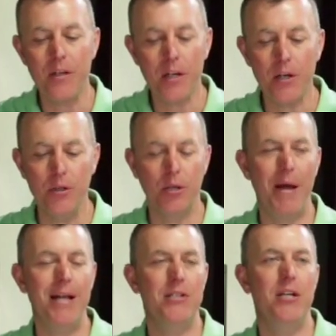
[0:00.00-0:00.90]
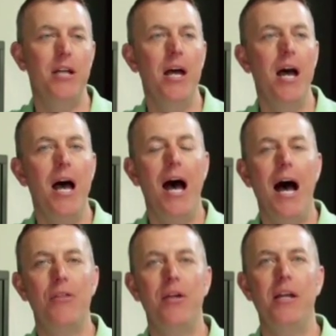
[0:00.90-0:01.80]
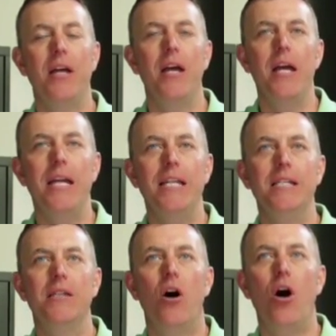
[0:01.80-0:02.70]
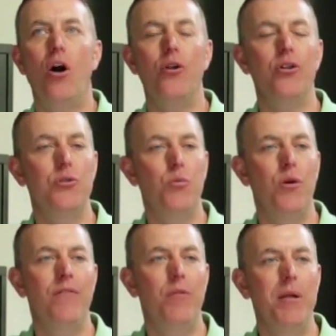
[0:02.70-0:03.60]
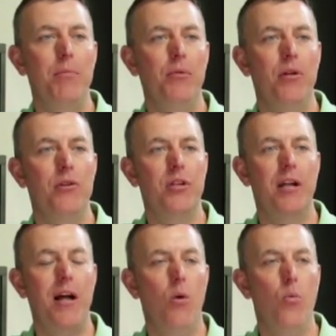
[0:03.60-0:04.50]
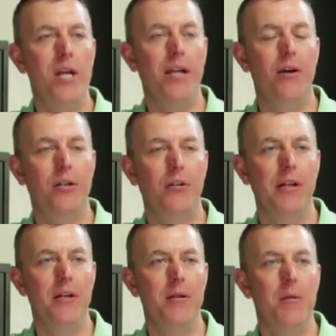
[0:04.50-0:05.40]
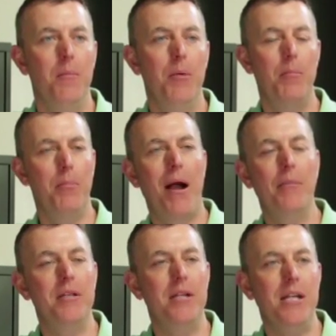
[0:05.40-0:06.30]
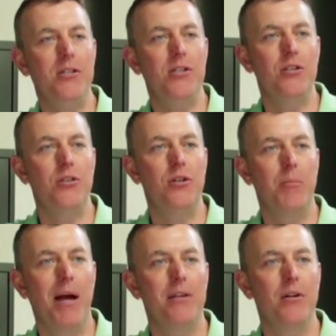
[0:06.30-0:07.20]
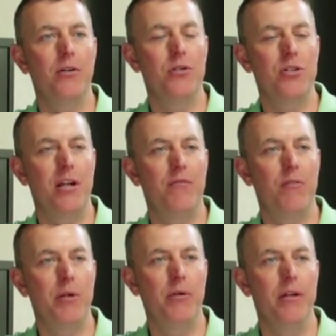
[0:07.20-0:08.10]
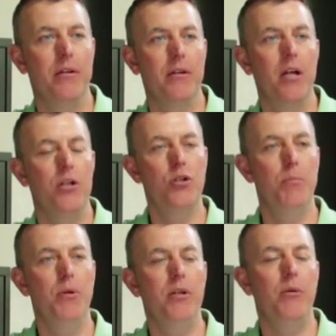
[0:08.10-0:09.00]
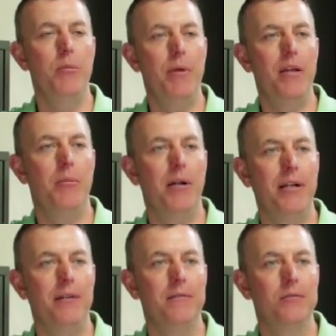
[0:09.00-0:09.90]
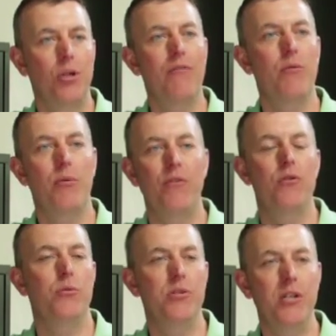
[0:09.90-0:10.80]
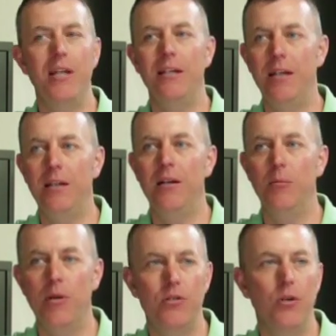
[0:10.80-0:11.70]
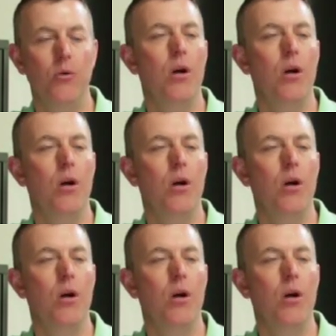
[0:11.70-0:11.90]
Your capacity, I think, is the hardest one for people to understand how we calculate it, but probably the easiest in your mind to understand from your end. It's your ability to repay the money. It's often referred to as a debt-to-income ratio.